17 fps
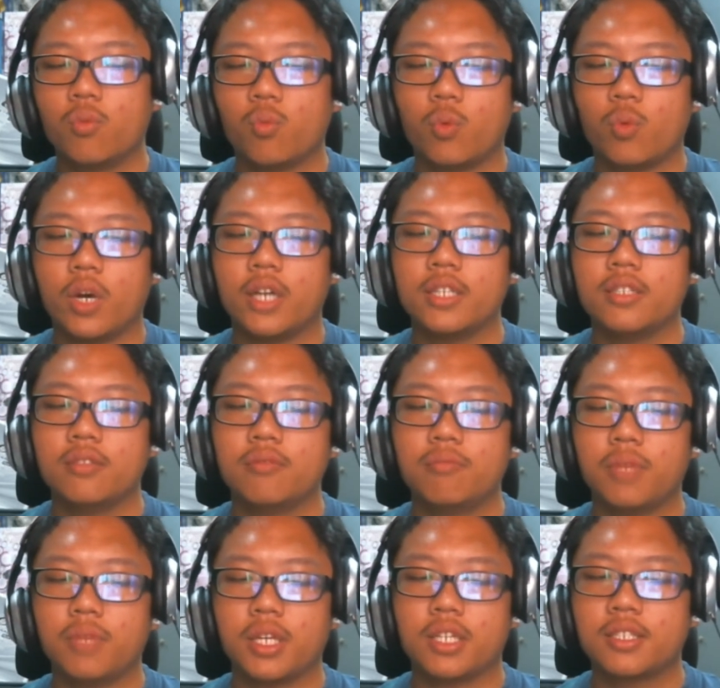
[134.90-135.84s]
what
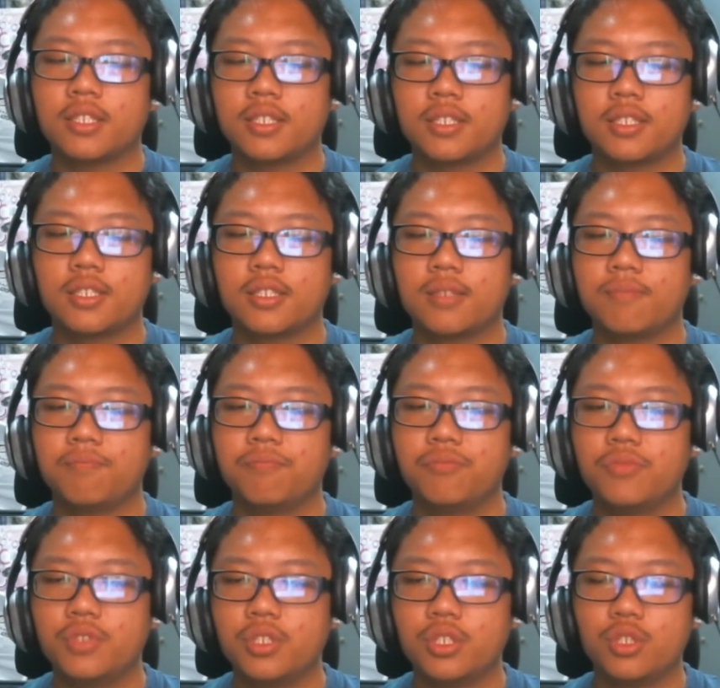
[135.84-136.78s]
makes
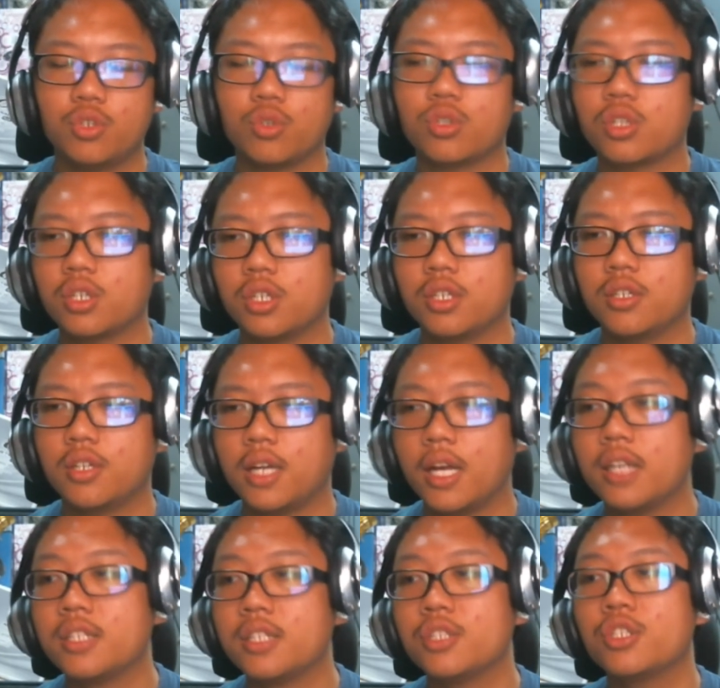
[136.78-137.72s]
the Joker
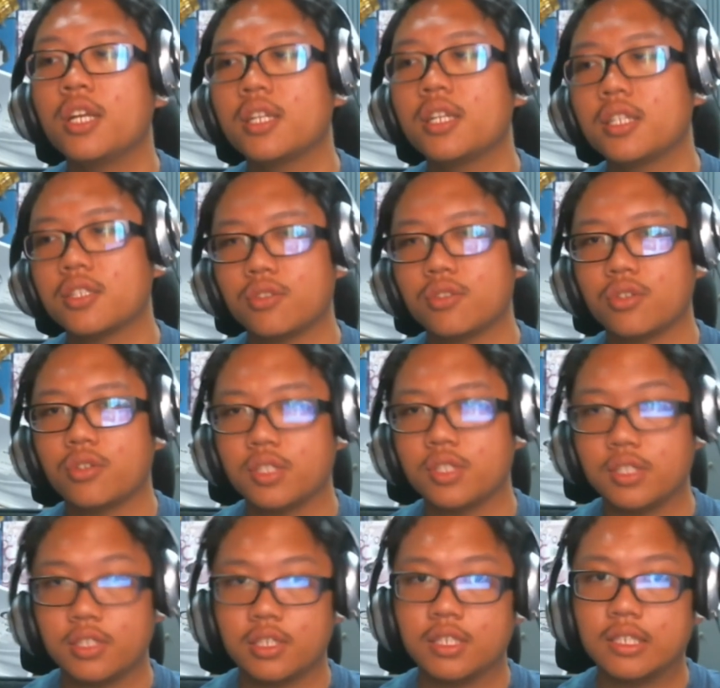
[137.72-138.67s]
entertaining. You know,
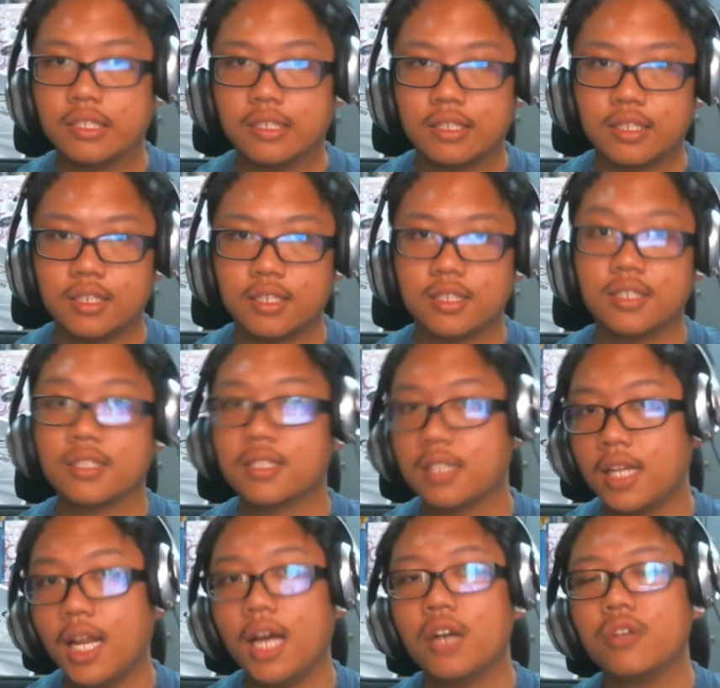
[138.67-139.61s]
he's a
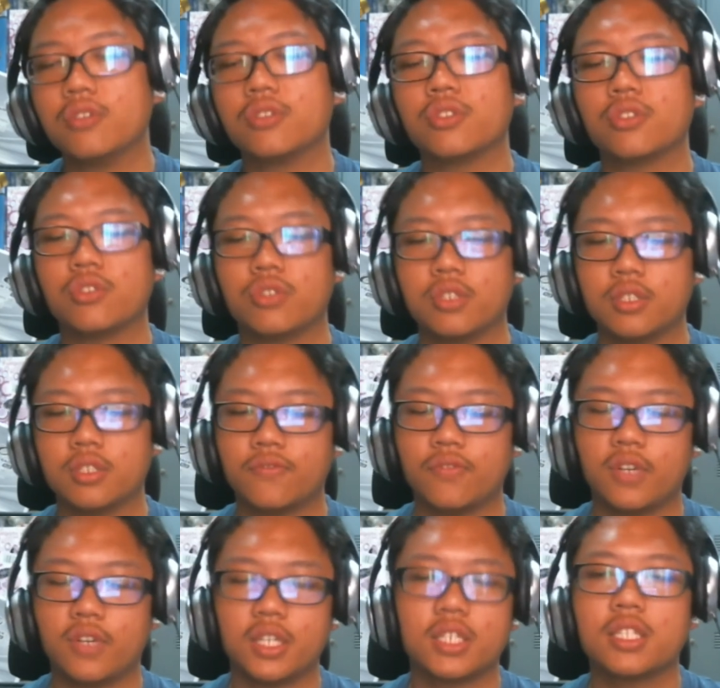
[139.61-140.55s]
clown. You know, he's
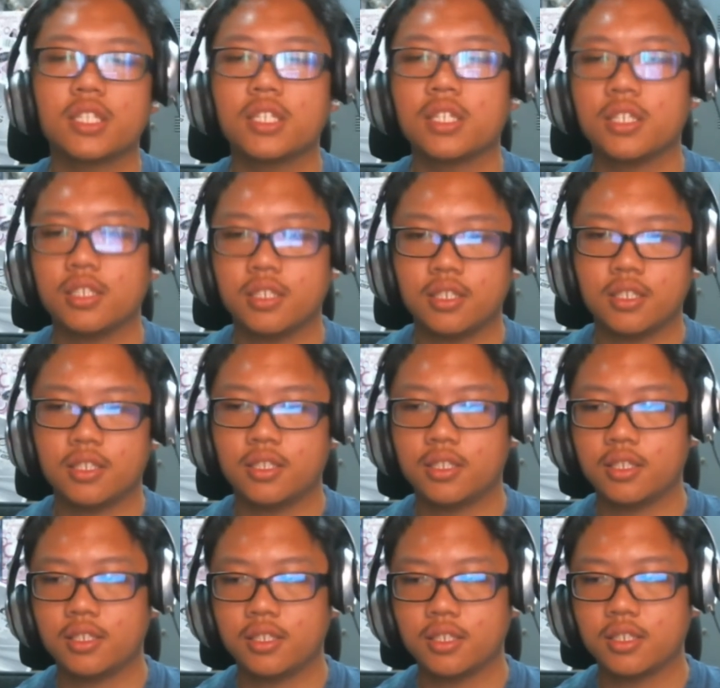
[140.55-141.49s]
funny and
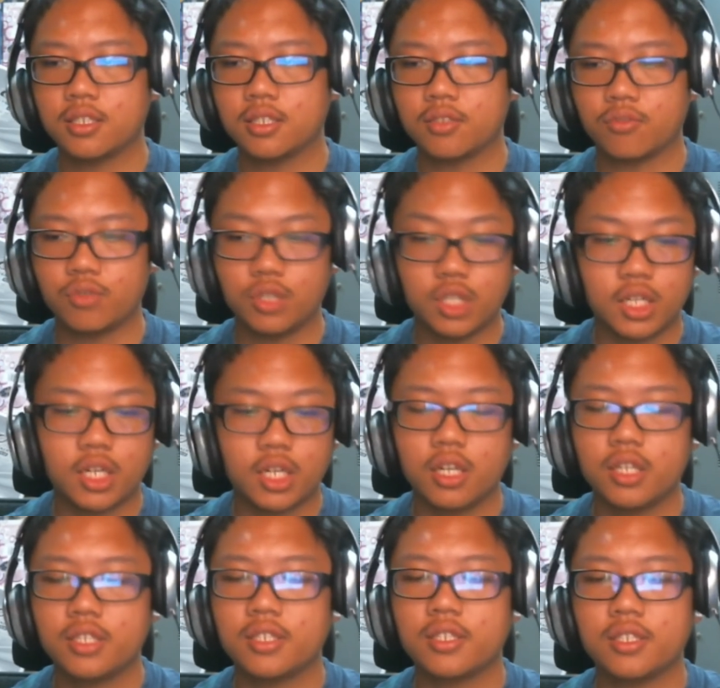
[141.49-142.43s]
he's
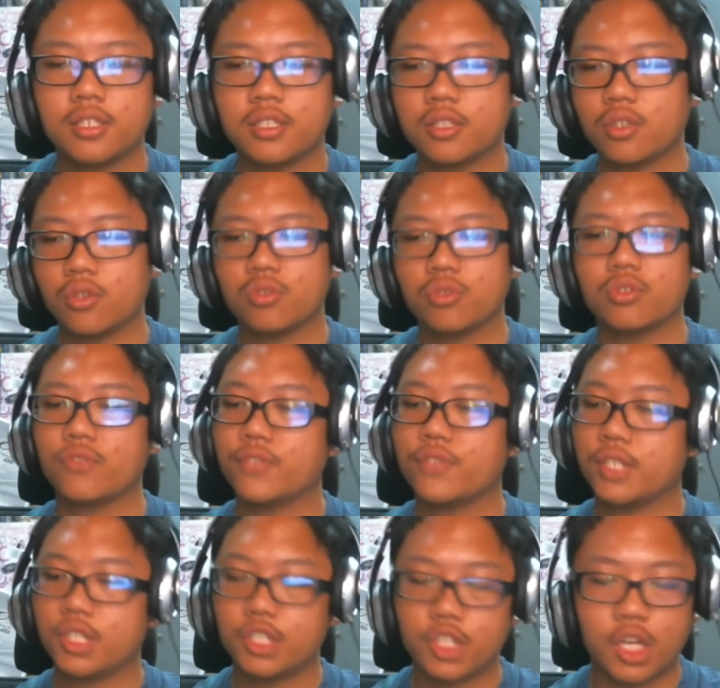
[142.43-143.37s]
ridiculous. He goes over
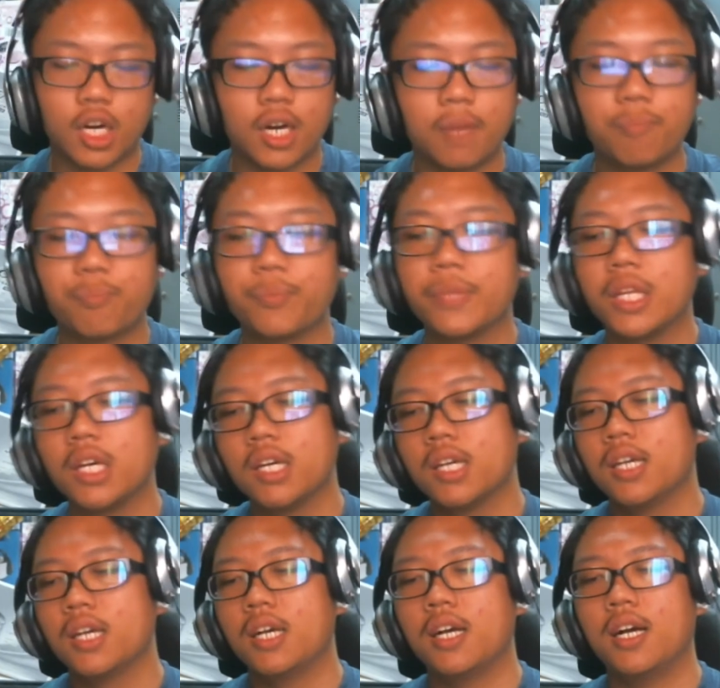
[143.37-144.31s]
the top.
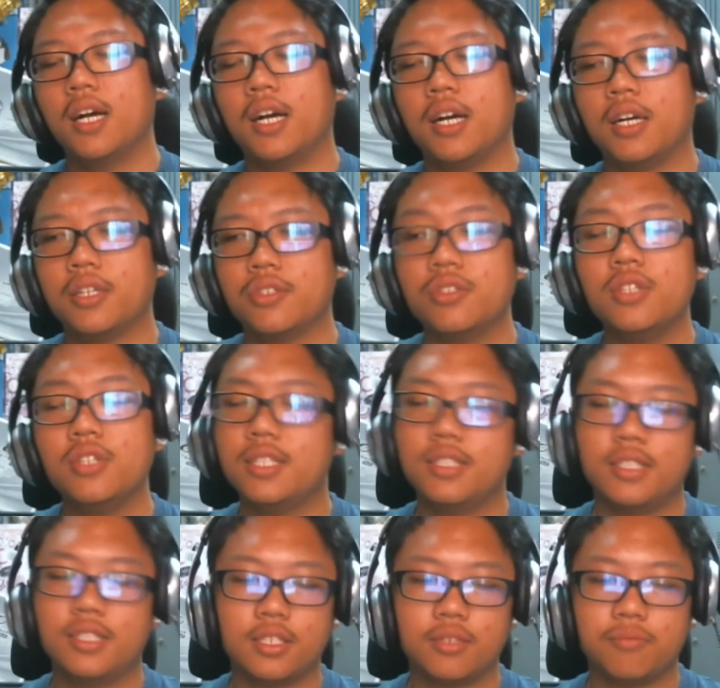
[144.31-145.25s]
So
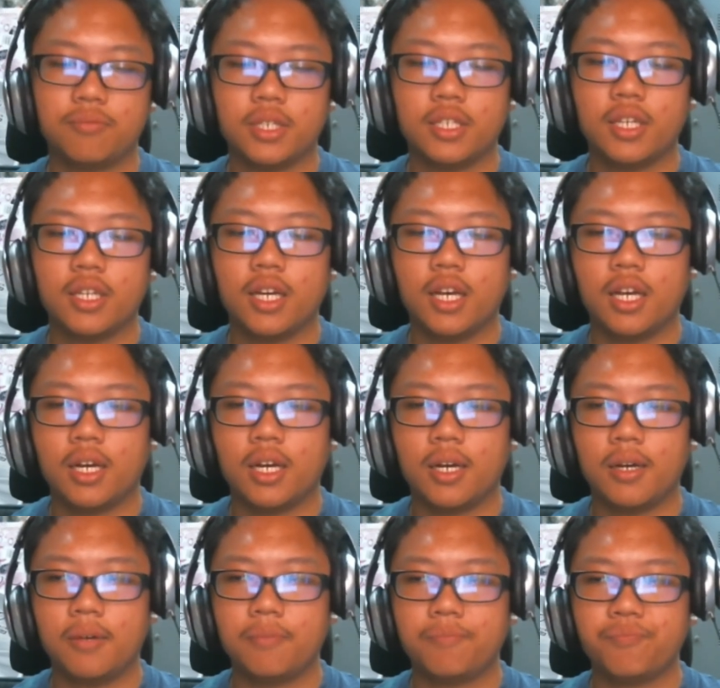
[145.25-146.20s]
that's just me.
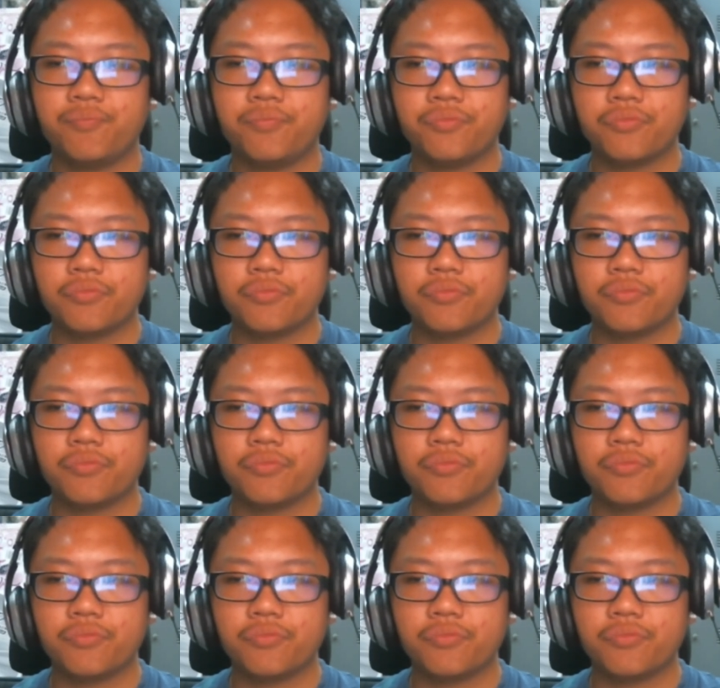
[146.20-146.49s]
And